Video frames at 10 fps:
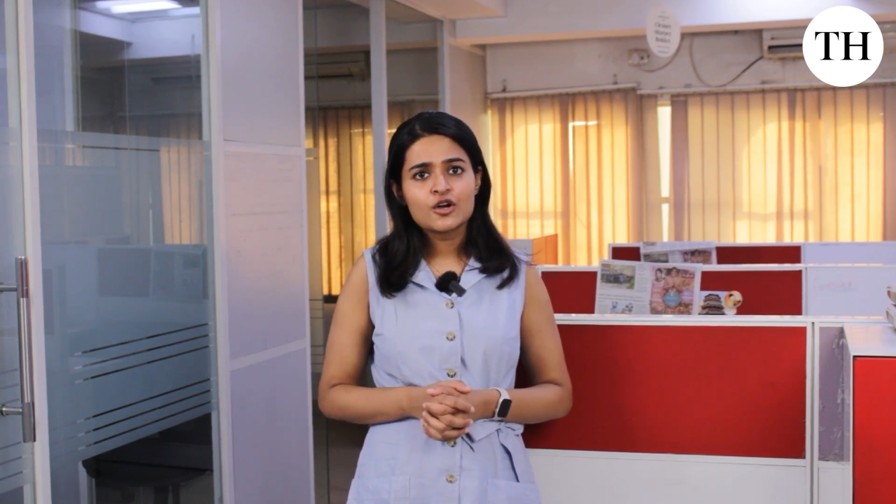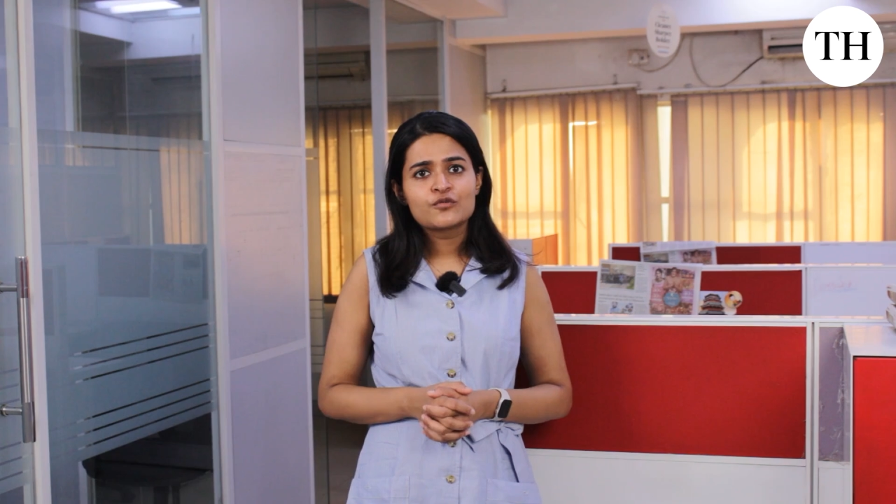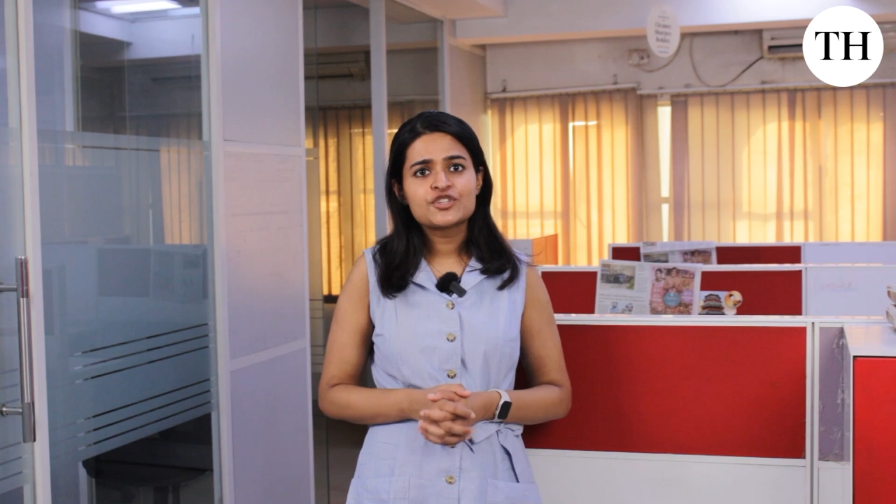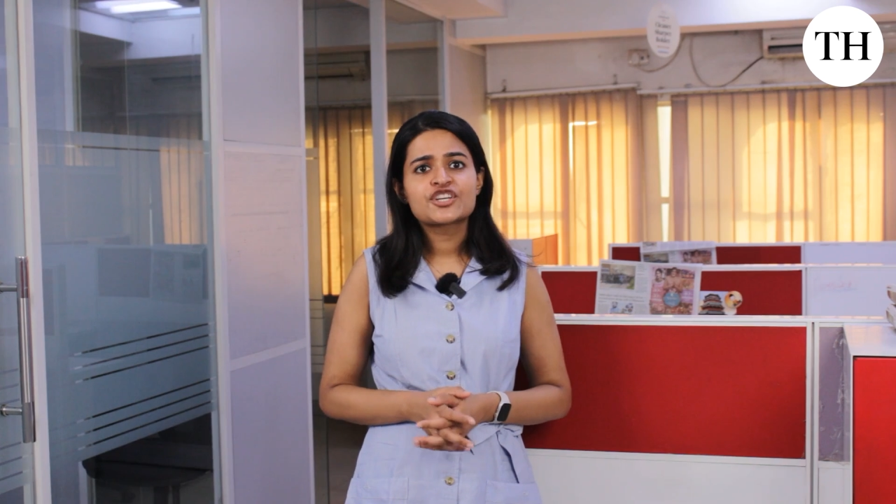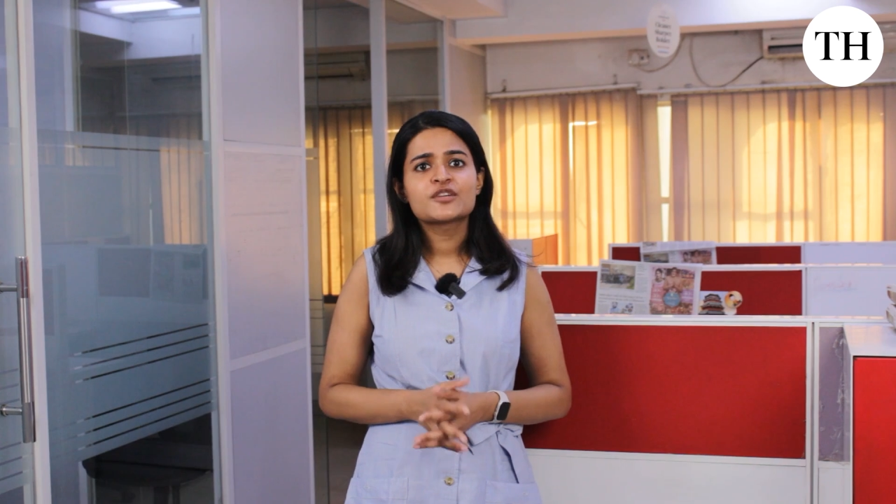
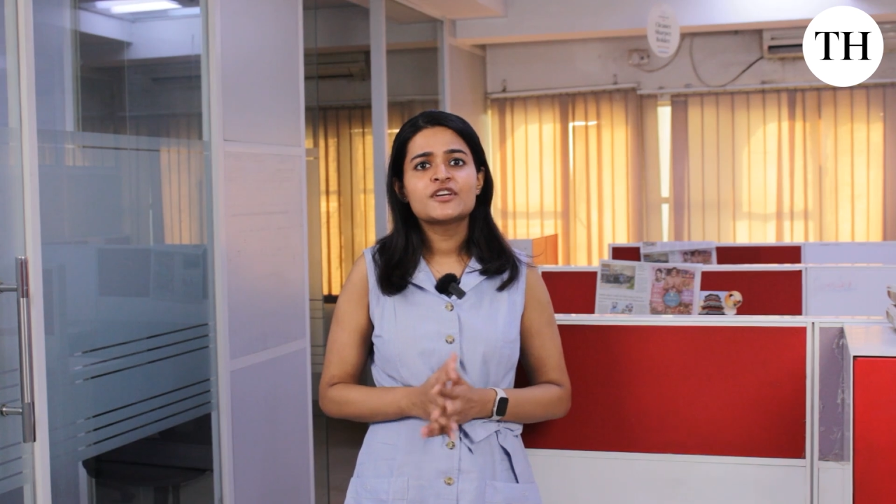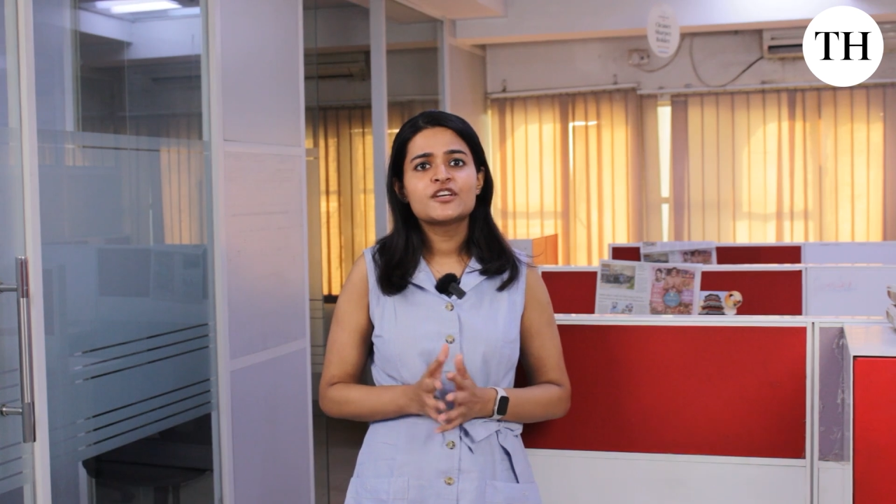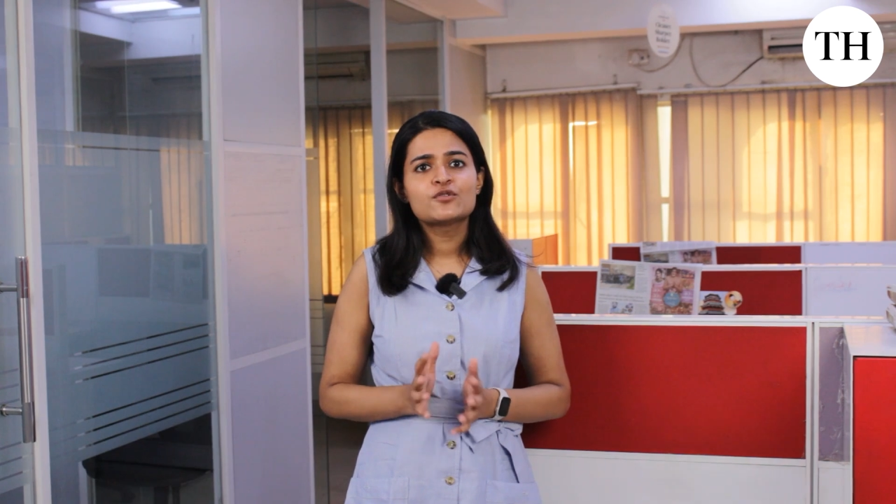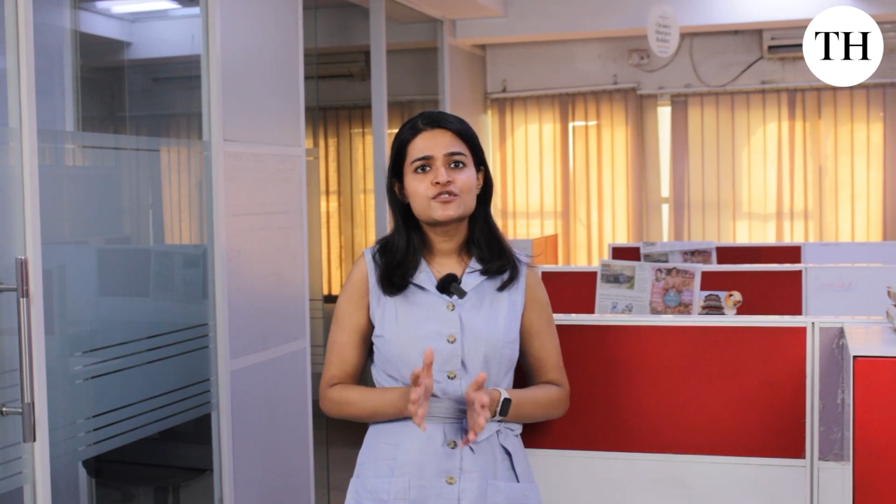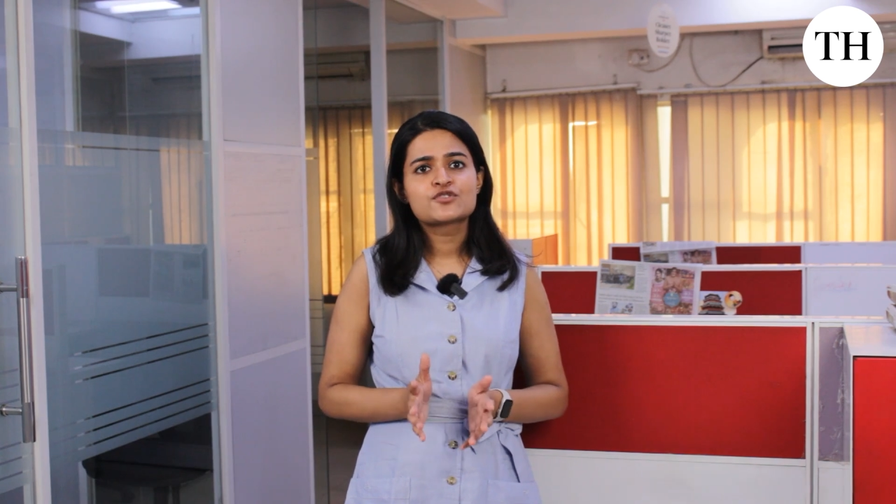which can be
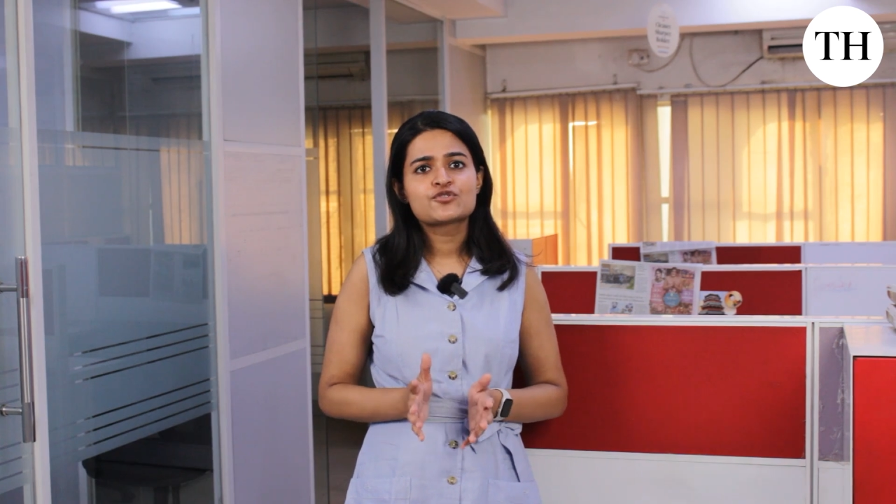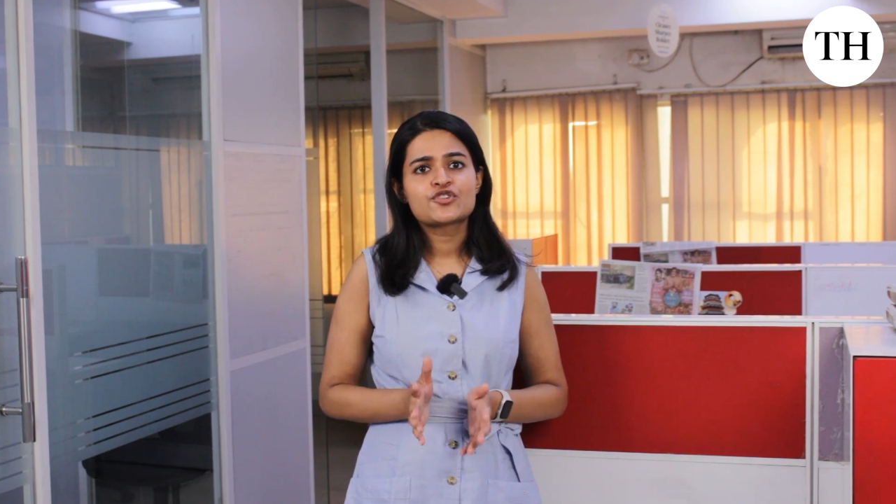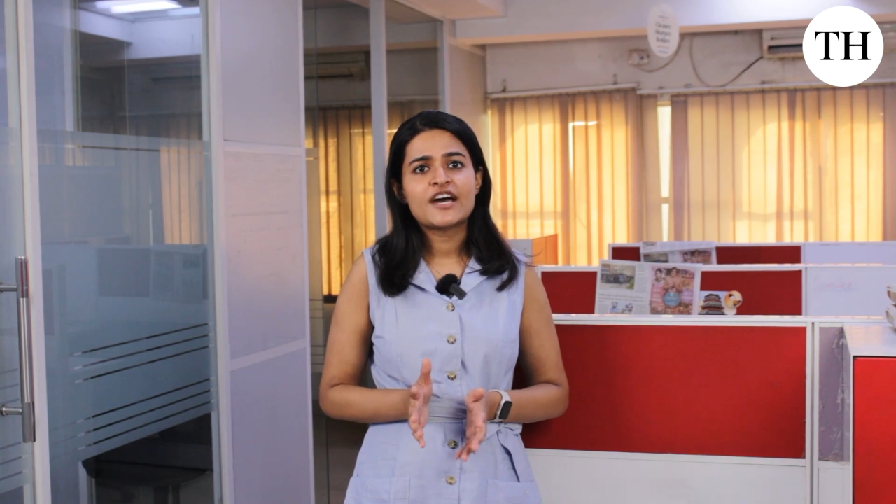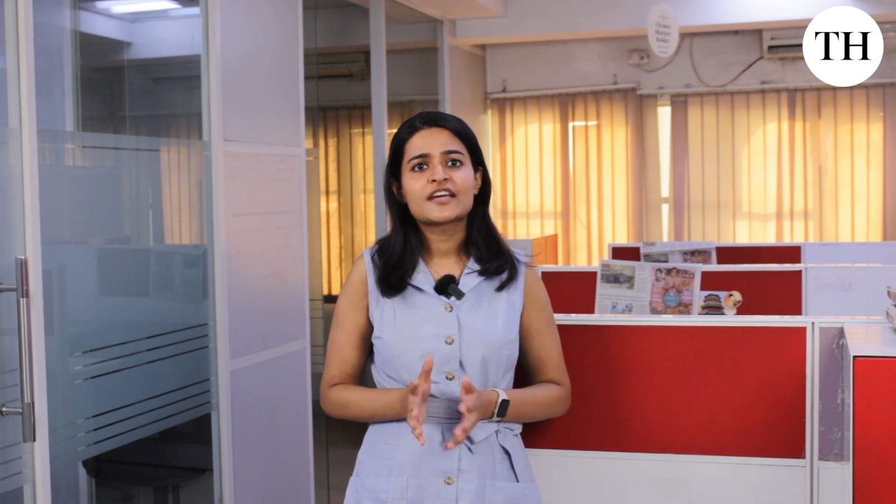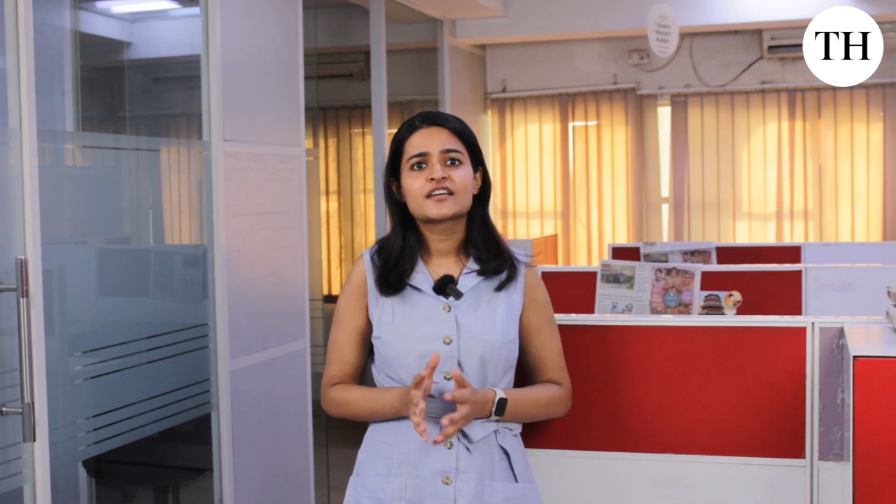used to
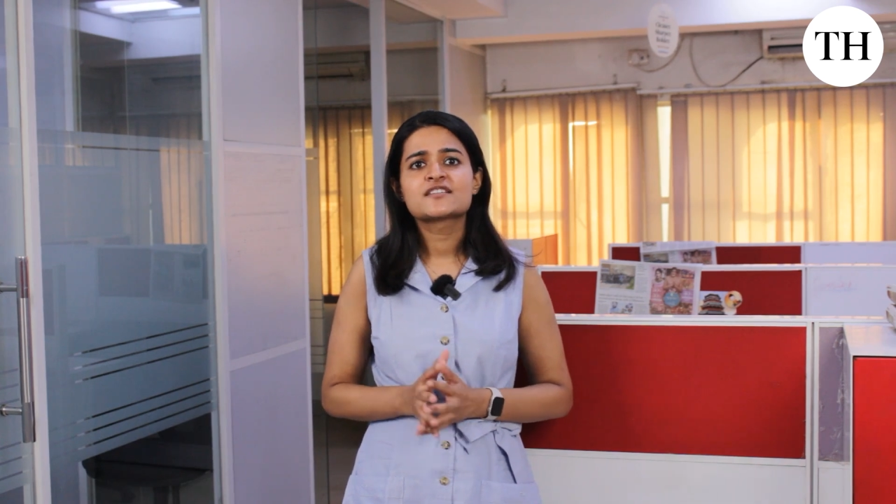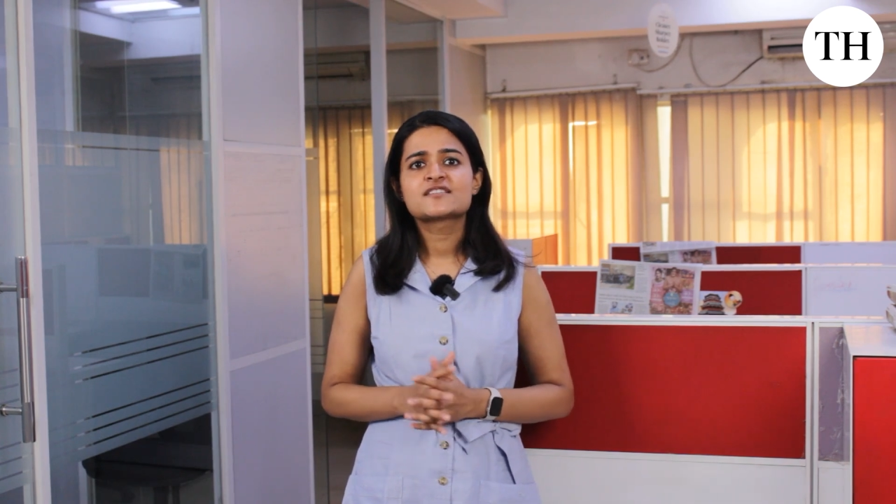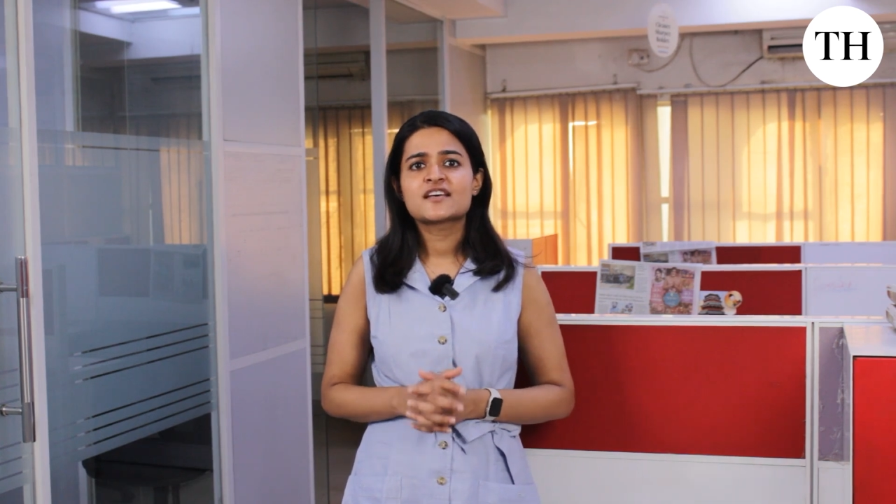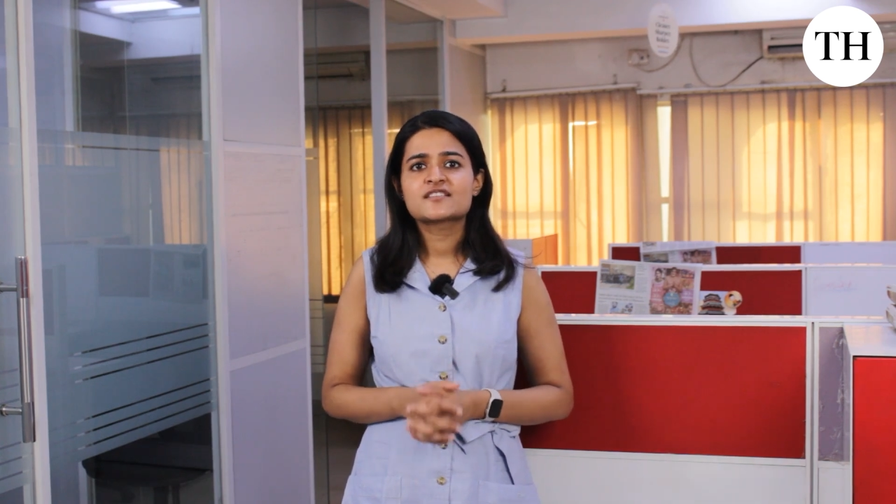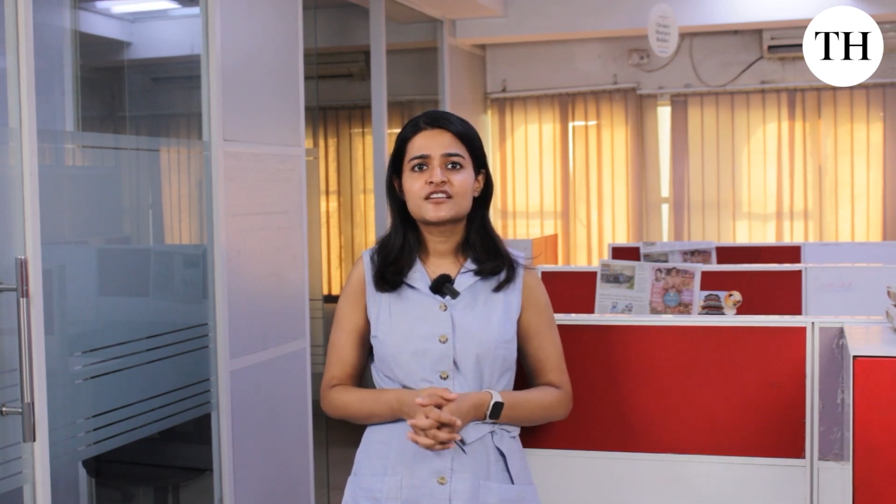track and assess